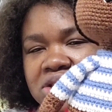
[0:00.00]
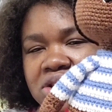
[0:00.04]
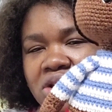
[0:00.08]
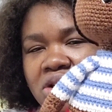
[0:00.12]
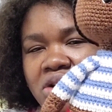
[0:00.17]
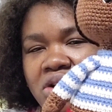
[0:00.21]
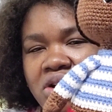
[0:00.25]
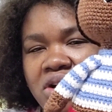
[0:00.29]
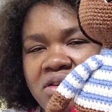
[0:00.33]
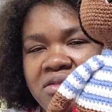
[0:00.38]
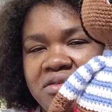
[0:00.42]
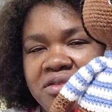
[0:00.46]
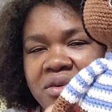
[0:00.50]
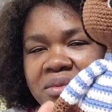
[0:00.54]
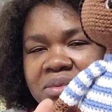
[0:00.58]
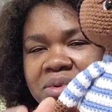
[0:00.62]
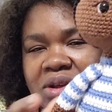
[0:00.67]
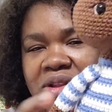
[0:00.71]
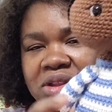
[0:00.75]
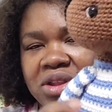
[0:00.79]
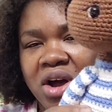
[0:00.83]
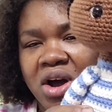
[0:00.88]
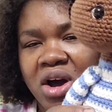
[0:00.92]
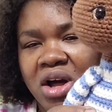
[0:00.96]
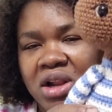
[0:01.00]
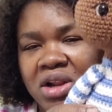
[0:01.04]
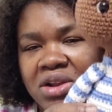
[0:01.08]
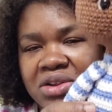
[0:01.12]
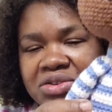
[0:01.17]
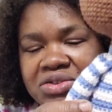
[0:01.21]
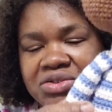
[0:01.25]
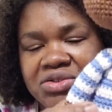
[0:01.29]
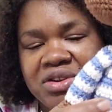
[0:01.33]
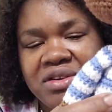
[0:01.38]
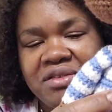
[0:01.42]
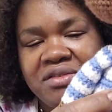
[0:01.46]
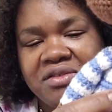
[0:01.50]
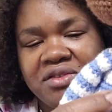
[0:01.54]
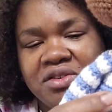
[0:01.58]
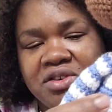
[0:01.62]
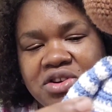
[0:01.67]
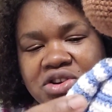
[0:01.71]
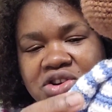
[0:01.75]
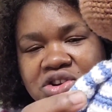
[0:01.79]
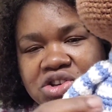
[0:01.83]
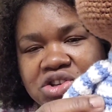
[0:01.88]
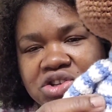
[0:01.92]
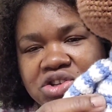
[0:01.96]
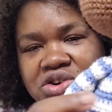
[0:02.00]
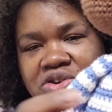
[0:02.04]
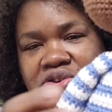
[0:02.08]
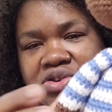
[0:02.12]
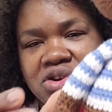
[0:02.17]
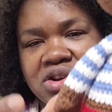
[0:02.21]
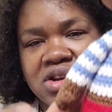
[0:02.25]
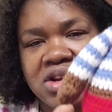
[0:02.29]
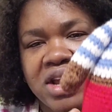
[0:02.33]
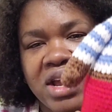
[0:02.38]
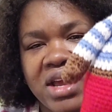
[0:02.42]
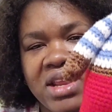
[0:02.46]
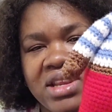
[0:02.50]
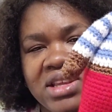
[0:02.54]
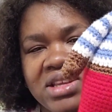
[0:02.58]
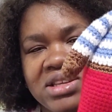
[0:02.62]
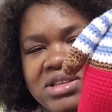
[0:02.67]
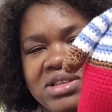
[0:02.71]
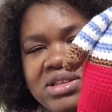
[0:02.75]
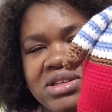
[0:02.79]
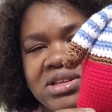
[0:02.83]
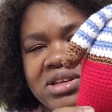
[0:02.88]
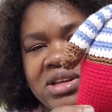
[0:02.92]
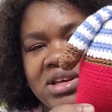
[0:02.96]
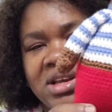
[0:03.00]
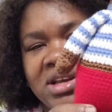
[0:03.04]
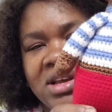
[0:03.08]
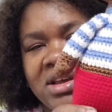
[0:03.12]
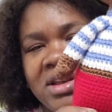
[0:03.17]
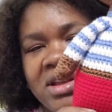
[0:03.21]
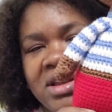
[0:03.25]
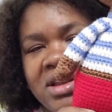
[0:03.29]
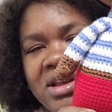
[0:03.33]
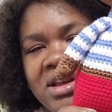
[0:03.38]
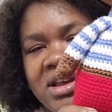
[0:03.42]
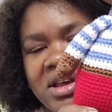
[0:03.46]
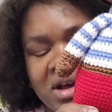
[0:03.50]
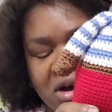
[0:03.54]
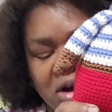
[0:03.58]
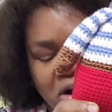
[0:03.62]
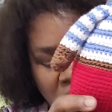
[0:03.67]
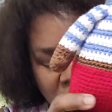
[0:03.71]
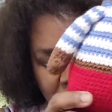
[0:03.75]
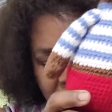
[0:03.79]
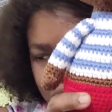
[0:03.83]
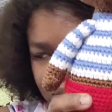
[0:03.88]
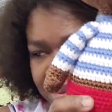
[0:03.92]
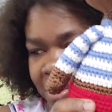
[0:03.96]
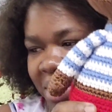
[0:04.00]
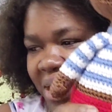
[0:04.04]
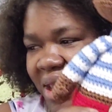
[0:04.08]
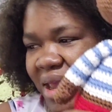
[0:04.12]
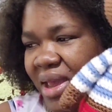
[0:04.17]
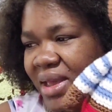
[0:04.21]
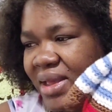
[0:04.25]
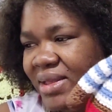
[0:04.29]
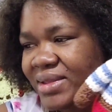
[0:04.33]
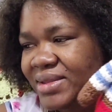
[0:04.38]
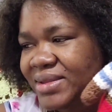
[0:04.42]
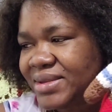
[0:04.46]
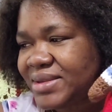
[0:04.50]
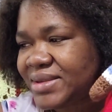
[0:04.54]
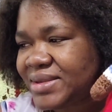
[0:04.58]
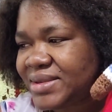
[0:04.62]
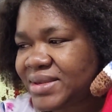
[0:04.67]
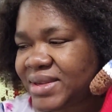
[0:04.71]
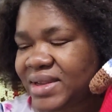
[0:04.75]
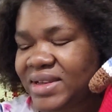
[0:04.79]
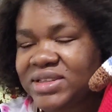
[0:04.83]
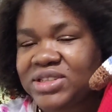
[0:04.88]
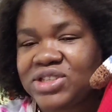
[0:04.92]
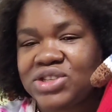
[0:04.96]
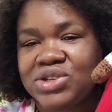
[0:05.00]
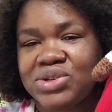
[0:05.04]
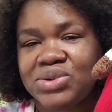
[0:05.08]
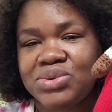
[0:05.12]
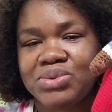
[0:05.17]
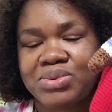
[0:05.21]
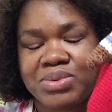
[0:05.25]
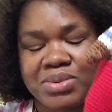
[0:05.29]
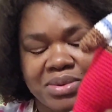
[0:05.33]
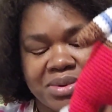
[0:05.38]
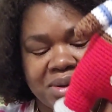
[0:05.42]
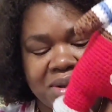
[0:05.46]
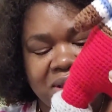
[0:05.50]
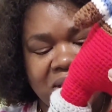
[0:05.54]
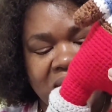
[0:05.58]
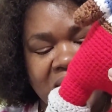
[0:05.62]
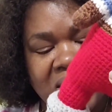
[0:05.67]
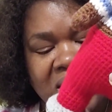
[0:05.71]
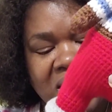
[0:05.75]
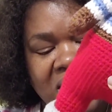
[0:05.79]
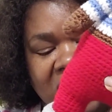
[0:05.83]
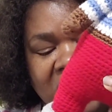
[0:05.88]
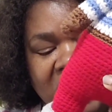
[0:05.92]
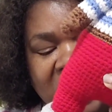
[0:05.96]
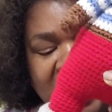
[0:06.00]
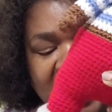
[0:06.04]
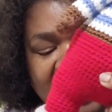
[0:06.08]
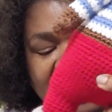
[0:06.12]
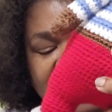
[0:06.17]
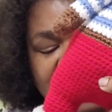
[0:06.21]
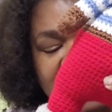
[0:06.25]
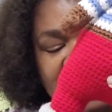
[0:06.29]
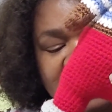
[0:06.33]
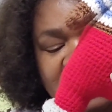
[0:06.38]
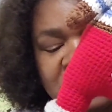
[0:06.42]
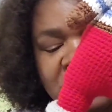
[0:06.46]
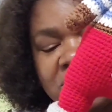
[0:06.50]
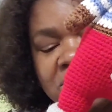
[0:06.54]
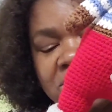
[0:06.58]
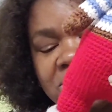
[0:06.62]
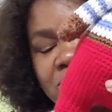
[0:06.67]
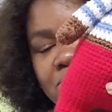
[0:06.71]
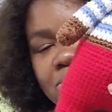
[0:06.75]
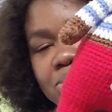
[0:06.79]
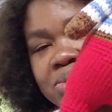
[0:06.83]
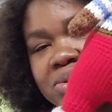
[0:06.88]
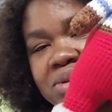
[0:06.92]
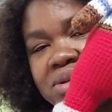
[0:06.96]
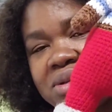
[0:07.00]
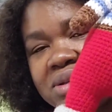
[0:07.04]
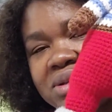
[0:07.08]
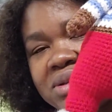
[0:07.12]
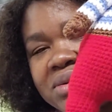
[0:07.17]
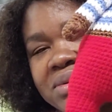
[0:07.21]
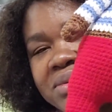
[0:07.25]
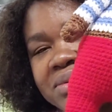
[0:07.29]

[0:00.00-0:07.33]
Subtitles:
yarn from the Dollar Tree for a shirt and his underpants, his shoe, and his shoes.